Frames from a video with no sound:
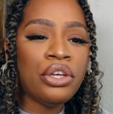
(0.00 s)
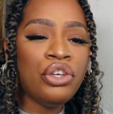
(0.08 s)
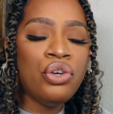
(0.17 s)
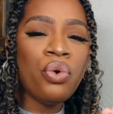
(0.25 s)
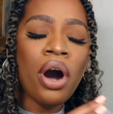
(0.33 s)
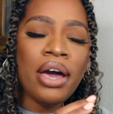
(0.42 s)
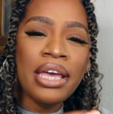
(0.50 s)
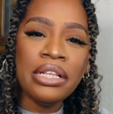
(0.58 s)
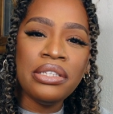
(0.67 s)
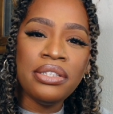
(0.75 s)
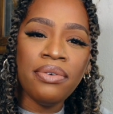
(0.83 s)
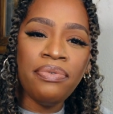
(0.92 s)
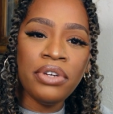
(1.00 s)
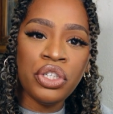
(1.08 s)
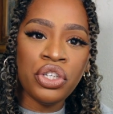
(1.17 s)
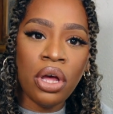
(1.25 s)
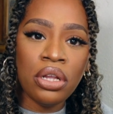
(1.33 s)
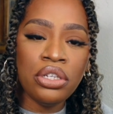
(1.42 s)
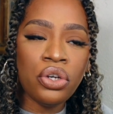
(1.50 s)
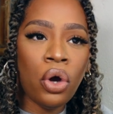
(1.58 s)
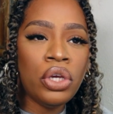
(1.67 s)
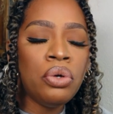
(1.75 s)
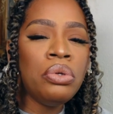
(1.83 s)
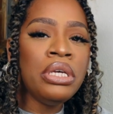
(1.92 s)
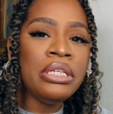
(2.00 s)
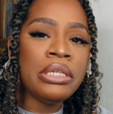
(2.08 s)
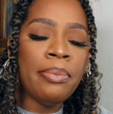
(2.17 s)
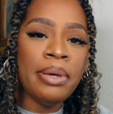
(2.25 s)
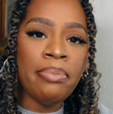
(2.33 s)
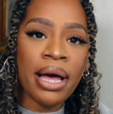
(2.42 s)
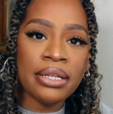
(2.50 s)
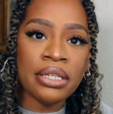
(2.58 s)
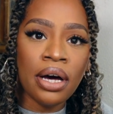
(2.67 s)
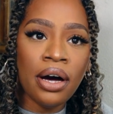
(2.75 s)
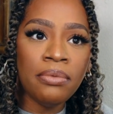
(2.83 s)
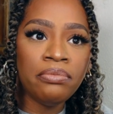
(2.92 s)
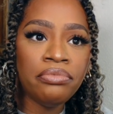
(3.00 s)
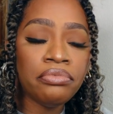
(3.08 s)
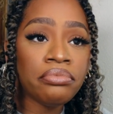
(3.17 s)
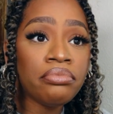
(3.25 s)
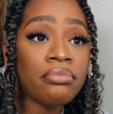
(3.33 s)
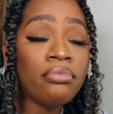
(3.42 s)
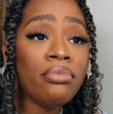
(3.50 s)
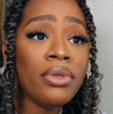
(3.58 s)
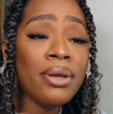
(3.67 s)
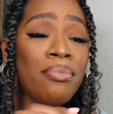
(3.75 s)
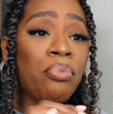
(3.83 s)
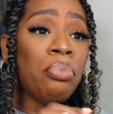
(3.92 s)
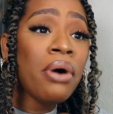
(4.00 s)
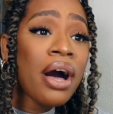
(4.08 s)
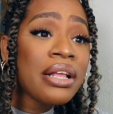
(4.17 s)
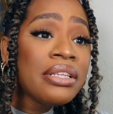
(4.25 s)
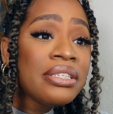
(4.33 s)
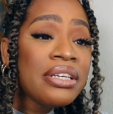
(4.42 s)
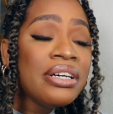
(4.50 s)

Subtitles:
you are insufficient or you need to be better. But